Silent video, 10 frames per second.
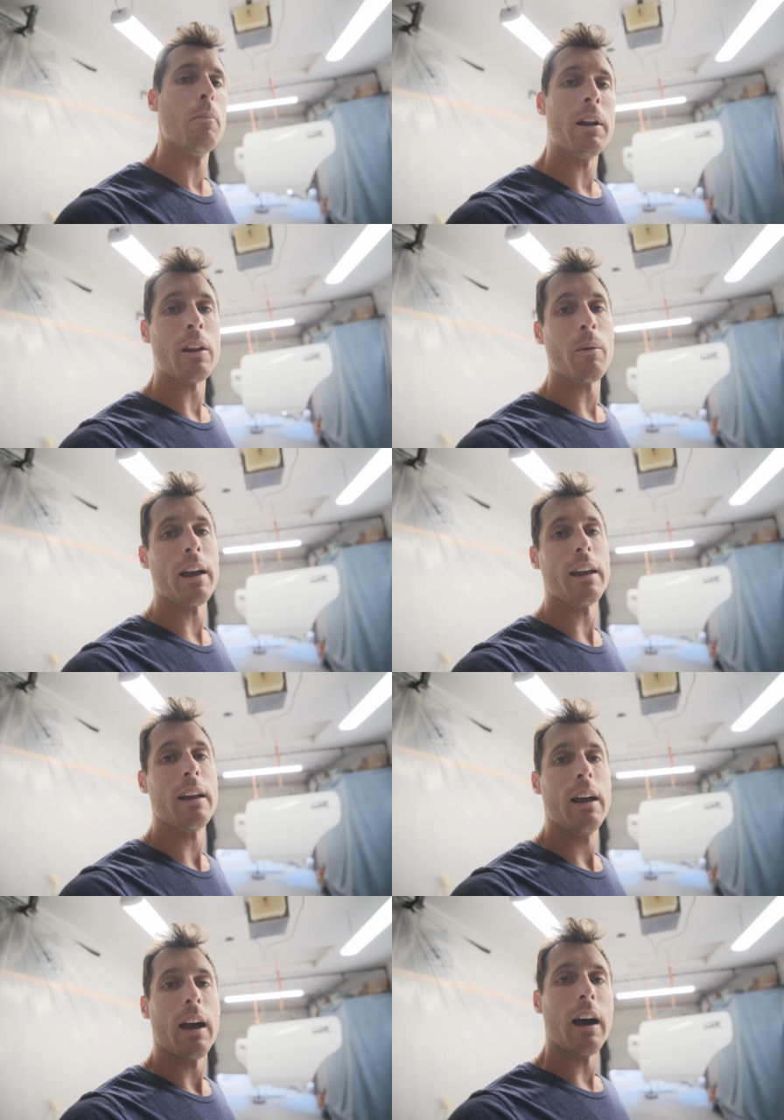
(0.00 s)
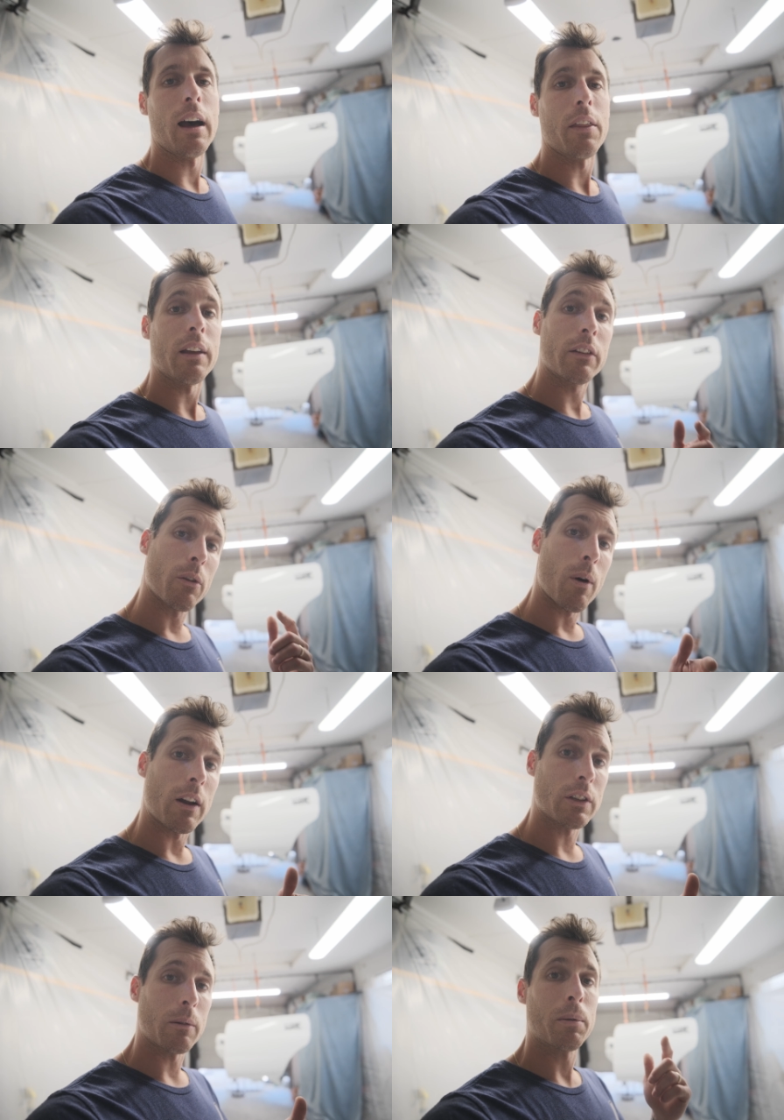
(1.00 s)
But anyway, thanks for
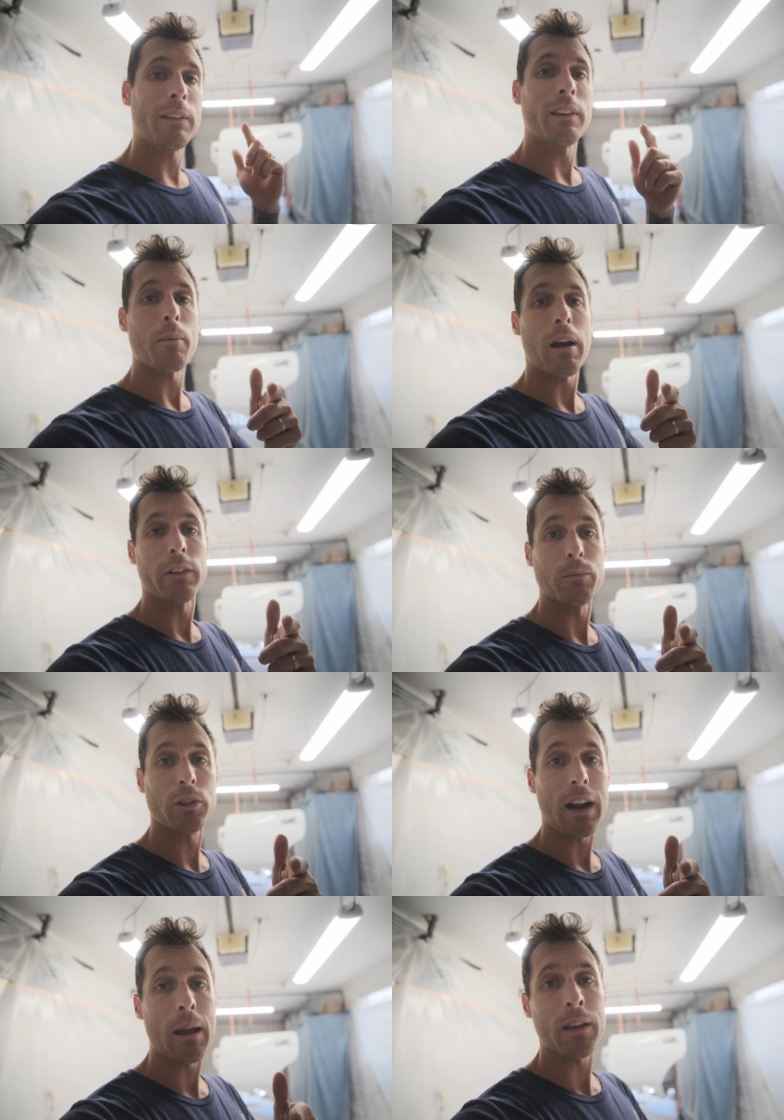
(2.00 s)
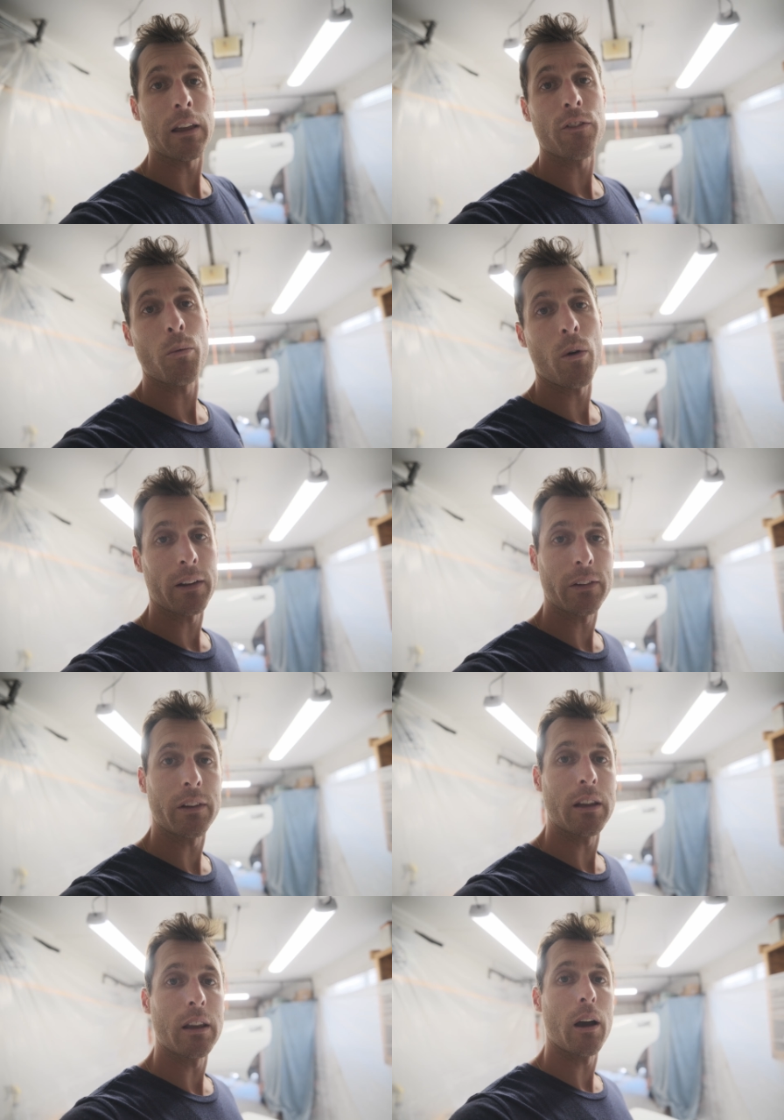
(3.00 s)
watching. Please think about subscribing if you want to
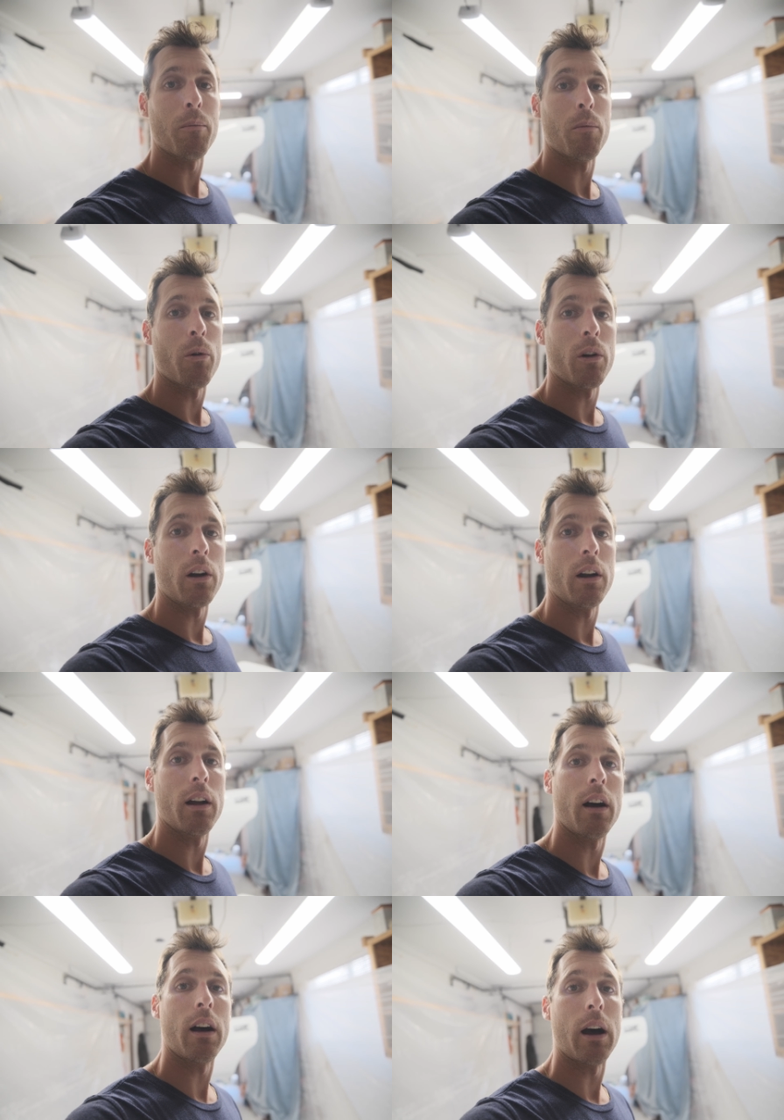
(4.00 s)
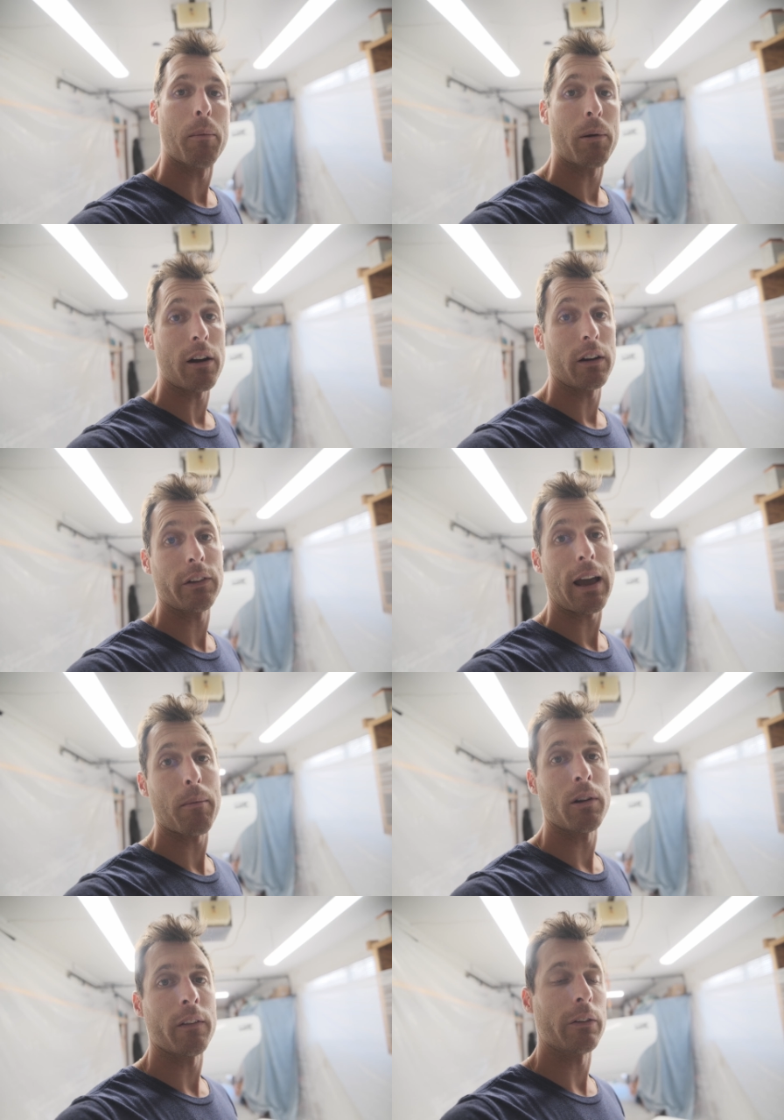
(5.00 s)
see more progress
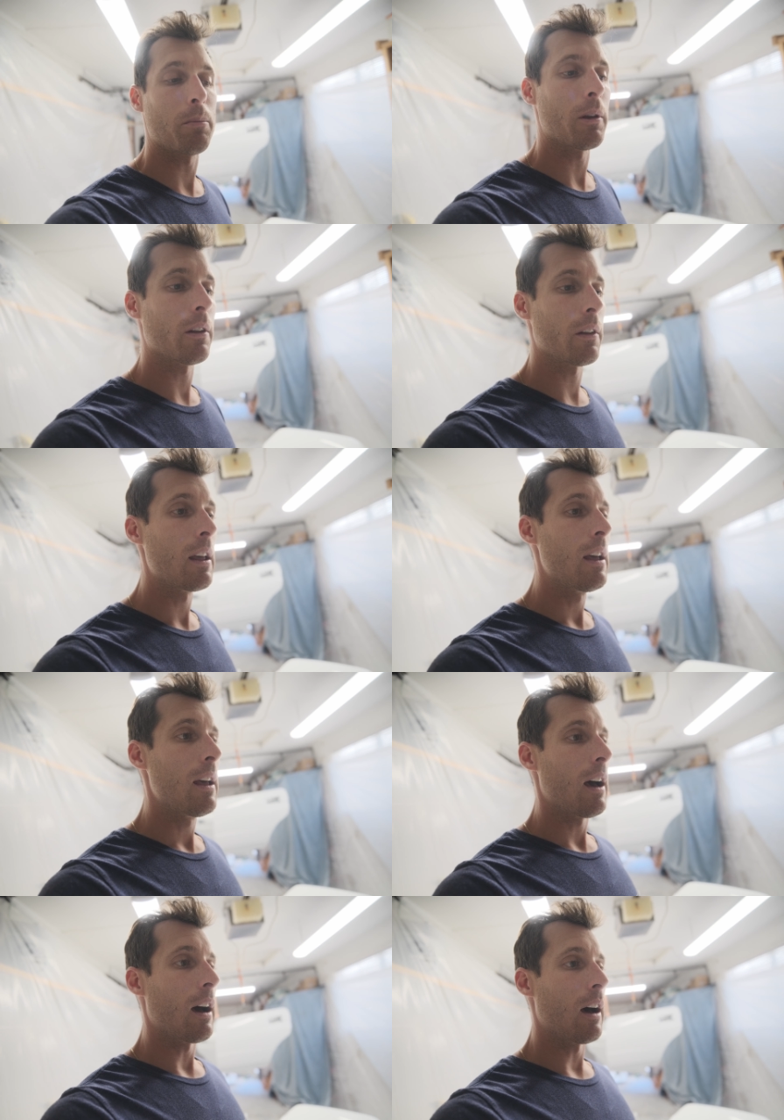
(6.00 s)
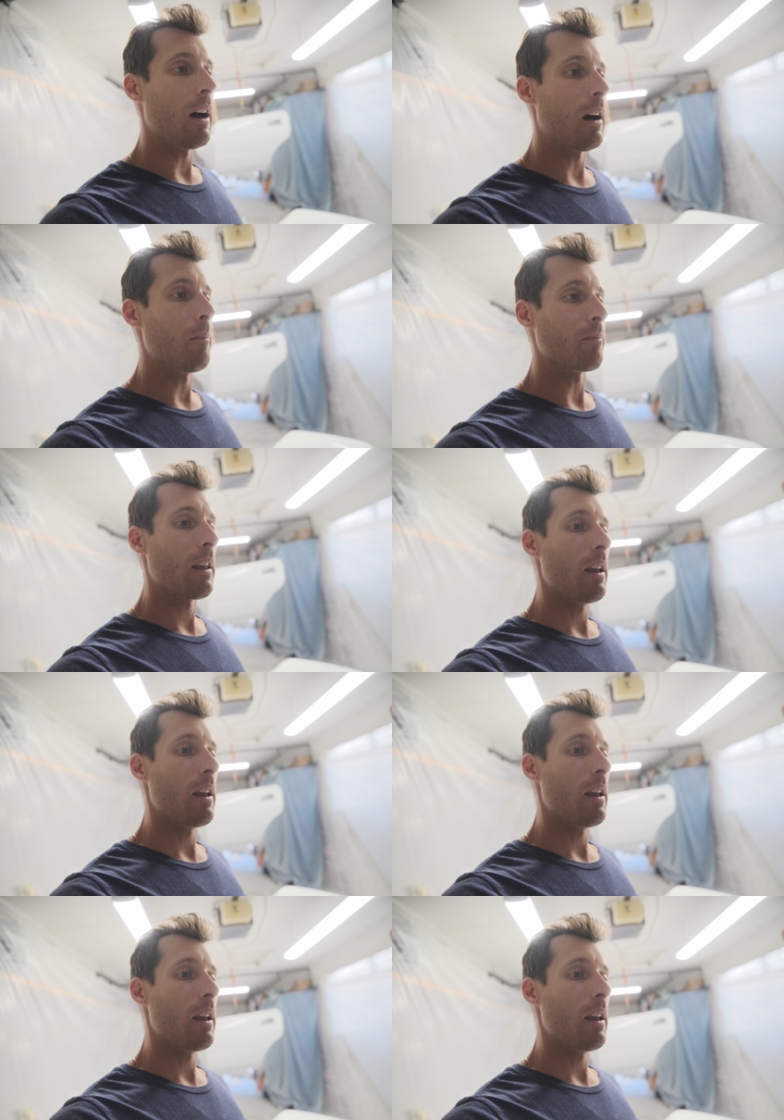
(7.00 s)
happen on this build. Now